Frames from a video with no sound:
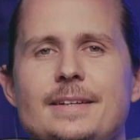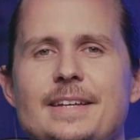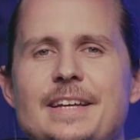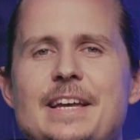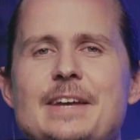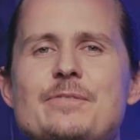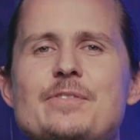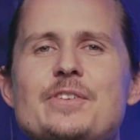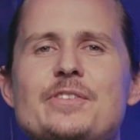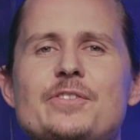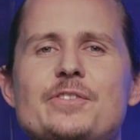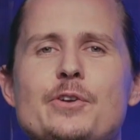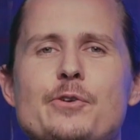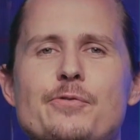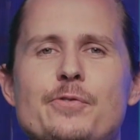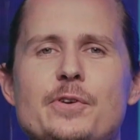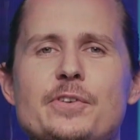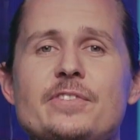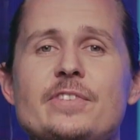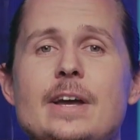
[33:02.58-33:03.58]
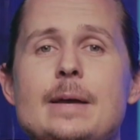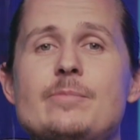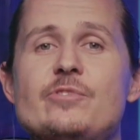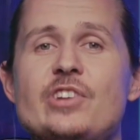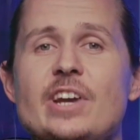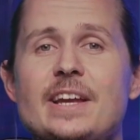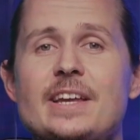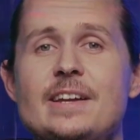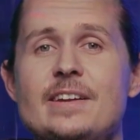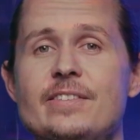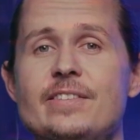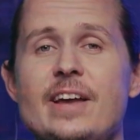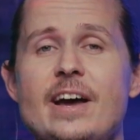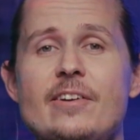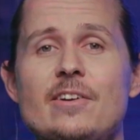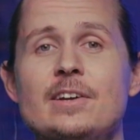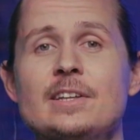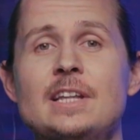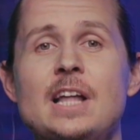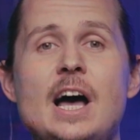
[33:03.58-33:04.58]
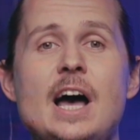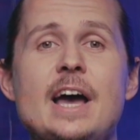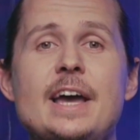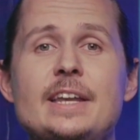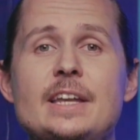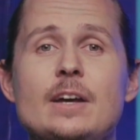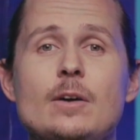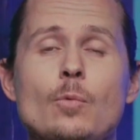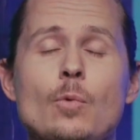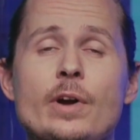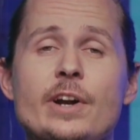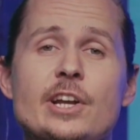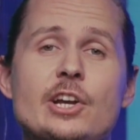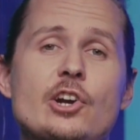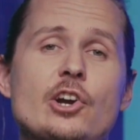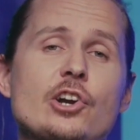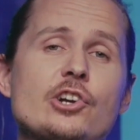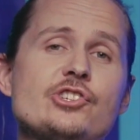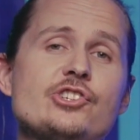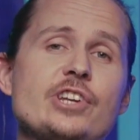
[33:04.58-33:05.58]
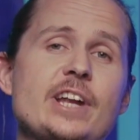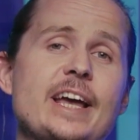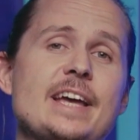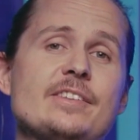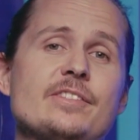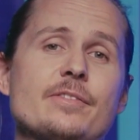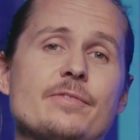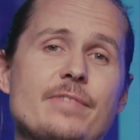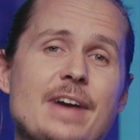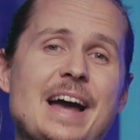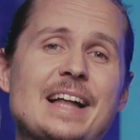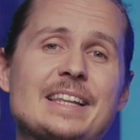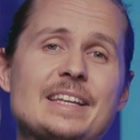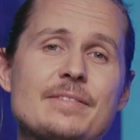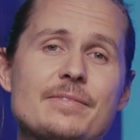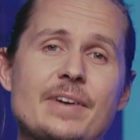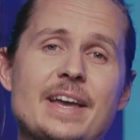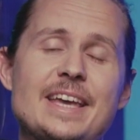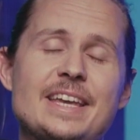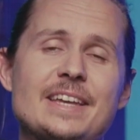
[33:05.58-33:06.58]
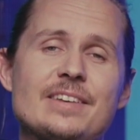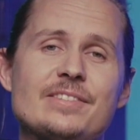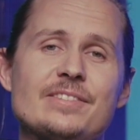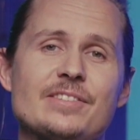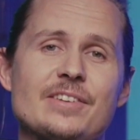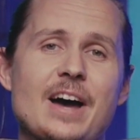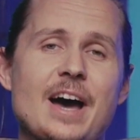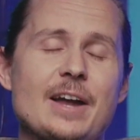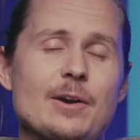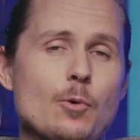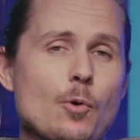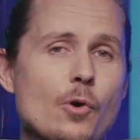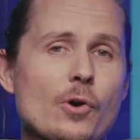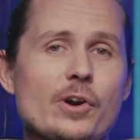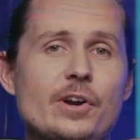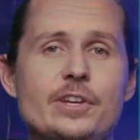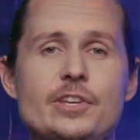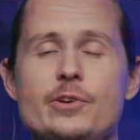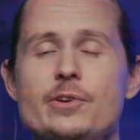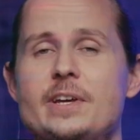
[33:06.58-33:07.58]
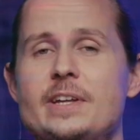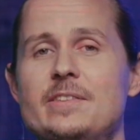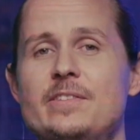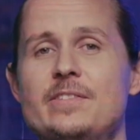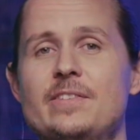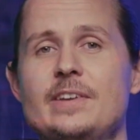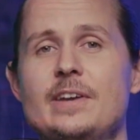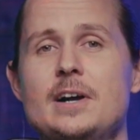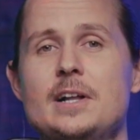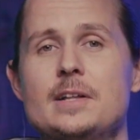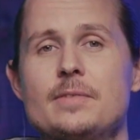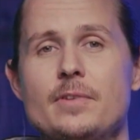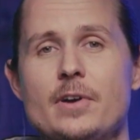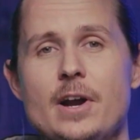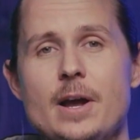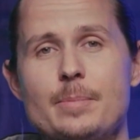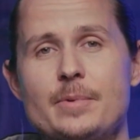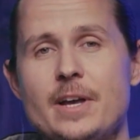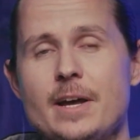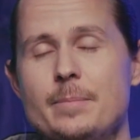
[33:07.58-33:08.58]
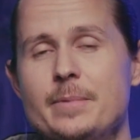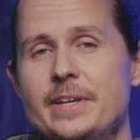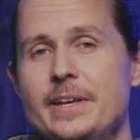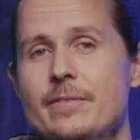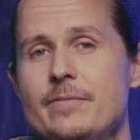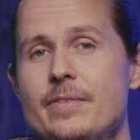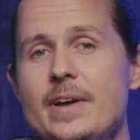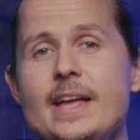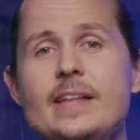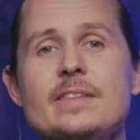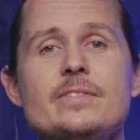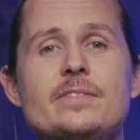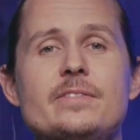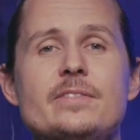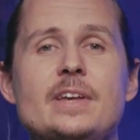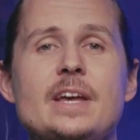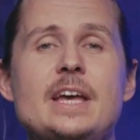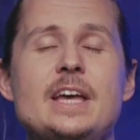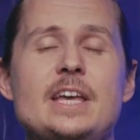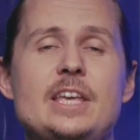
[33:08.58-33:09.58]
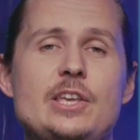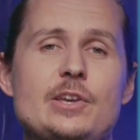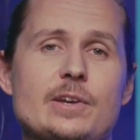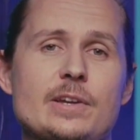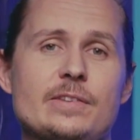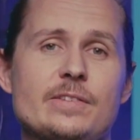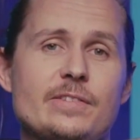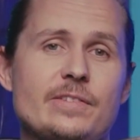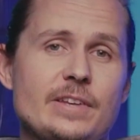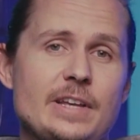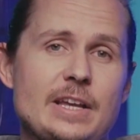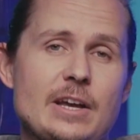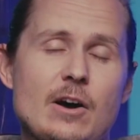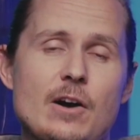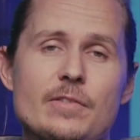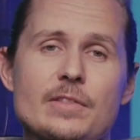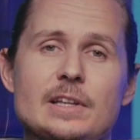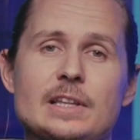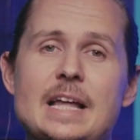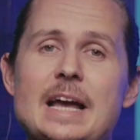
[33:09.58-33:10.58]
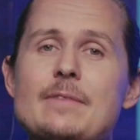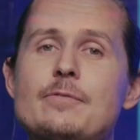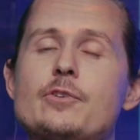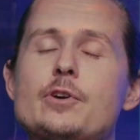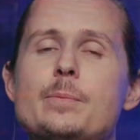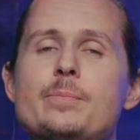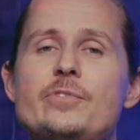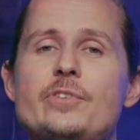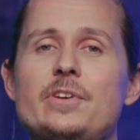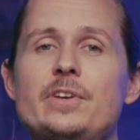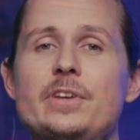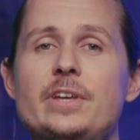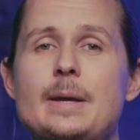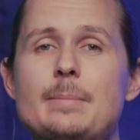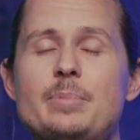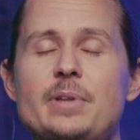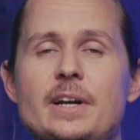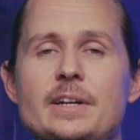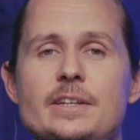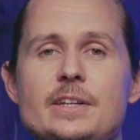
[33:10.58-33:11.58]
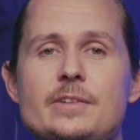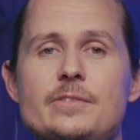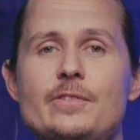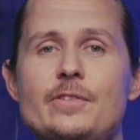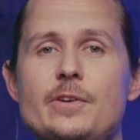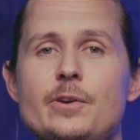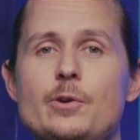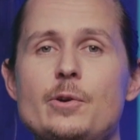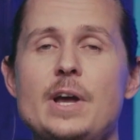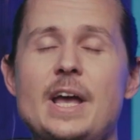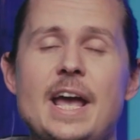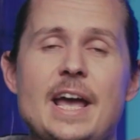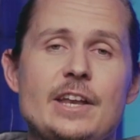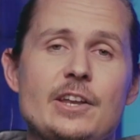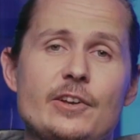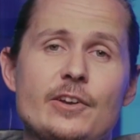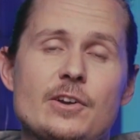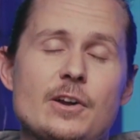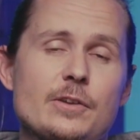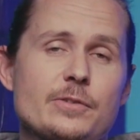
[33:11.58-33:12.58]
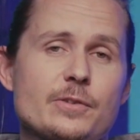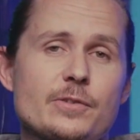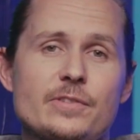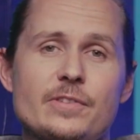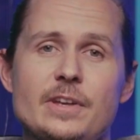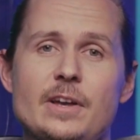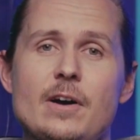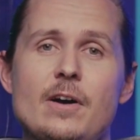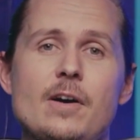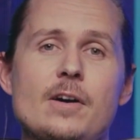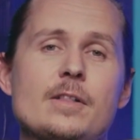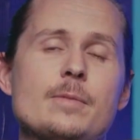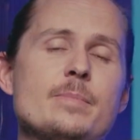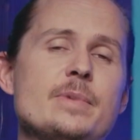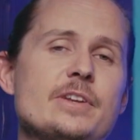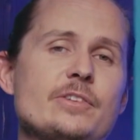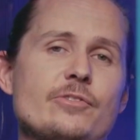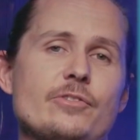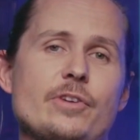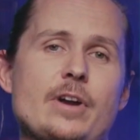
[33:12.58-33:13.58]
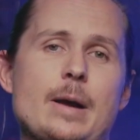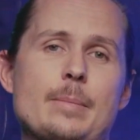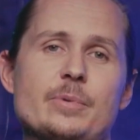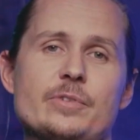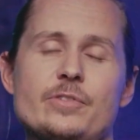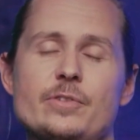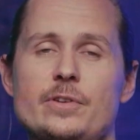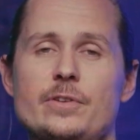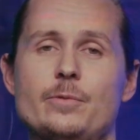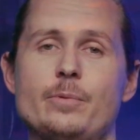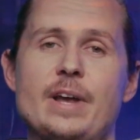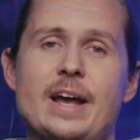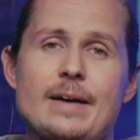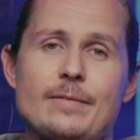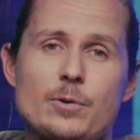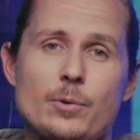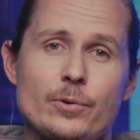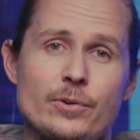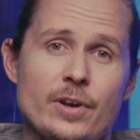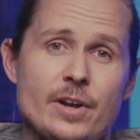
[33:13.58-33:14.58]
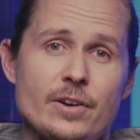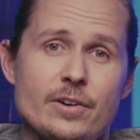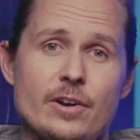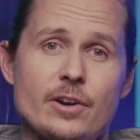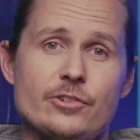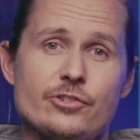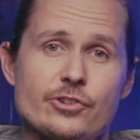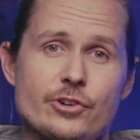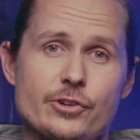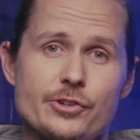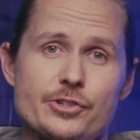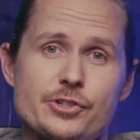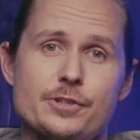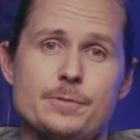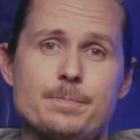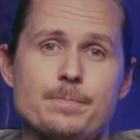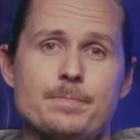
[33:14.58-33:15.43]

If this is your first time checking us out online, I want to encourage you to head to valley vegas dot org. You can see all of our upcoming events. You can see all the life groups you can get plugged into, and you can also see all the ministry opportunities we have going on at our church.